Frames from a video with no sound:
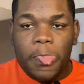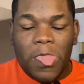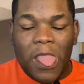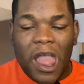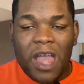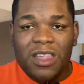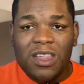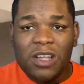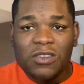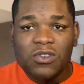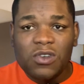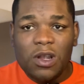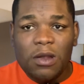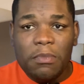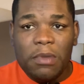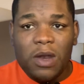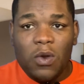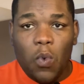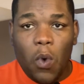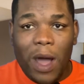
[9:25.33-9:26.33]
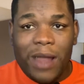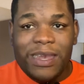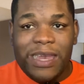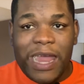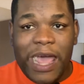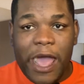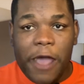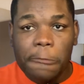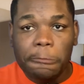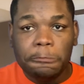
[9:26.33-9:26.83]
it has only been one
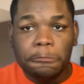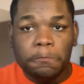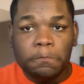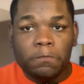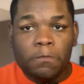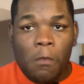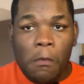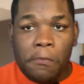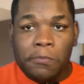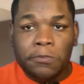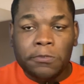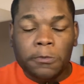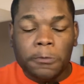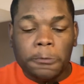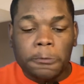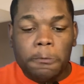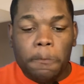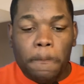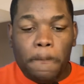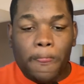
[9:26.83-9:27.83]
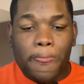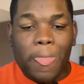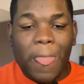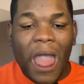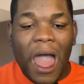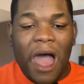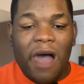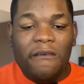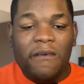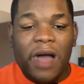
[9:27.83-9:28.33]
day
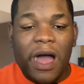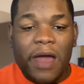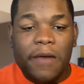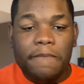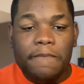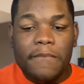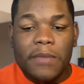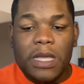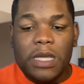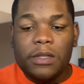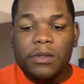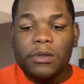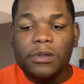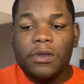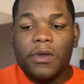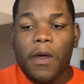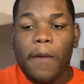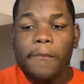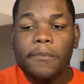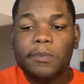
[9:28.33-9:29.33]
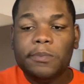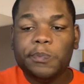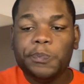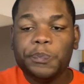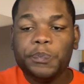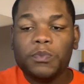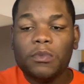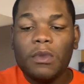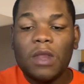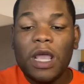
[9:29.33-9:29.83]
I've had meat.
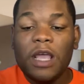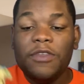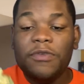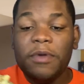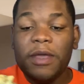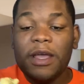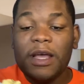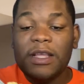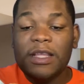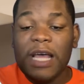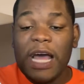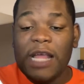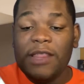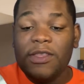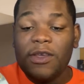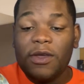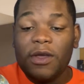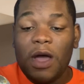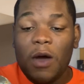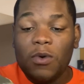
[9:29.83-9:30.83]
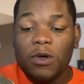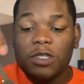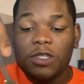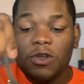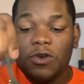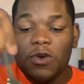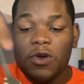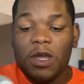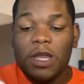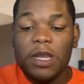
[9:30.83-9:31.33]
It's because I was
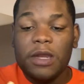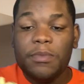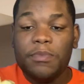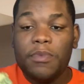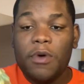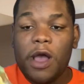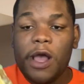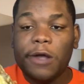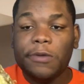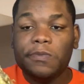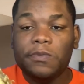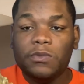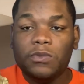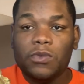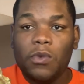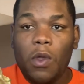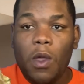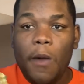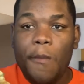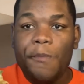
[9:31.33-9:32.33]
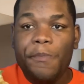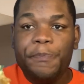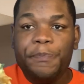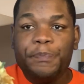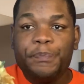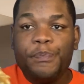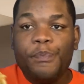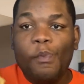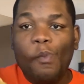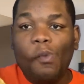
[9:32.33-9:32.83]
cooking it prior.
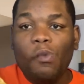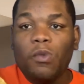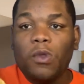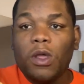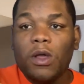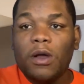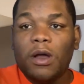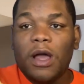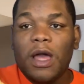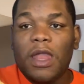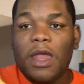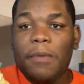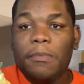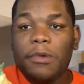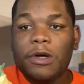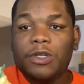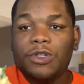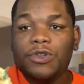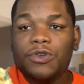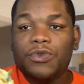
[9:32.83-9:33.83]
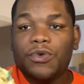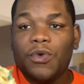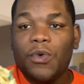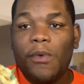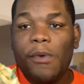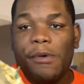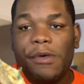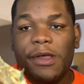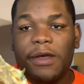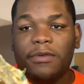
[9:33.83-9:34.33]
Got that
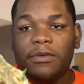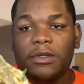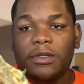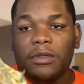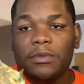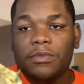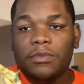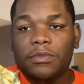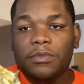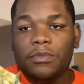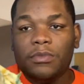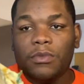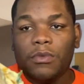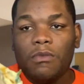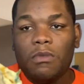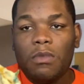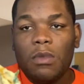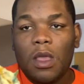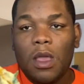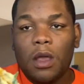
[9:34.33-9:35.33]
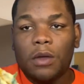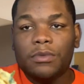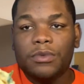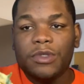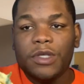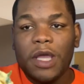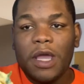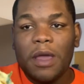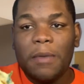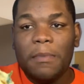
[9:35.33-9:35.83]
mushroom and everything. Take a